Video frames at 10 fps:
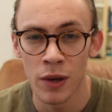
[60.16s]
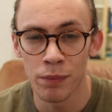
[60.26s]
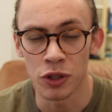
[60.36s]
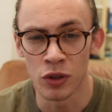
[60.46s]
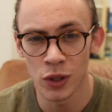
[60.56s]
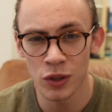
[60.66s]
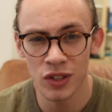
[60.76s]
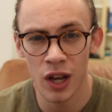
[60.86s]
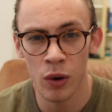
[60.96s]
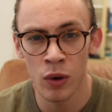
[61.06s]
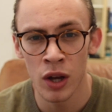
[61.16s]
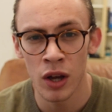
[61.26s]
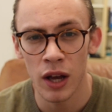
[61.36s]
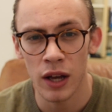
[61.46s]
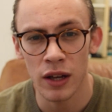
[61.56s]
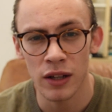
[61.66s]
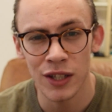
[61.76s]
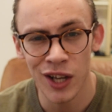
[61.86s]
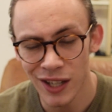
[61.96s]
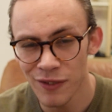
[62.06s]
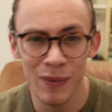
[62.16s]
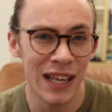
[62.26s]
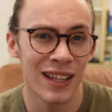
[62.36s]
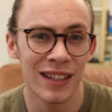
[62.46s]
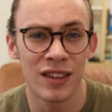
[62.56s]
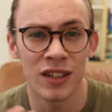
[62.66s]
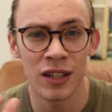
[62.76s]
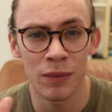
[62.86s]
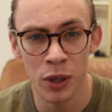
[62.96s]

but you're also kind of making the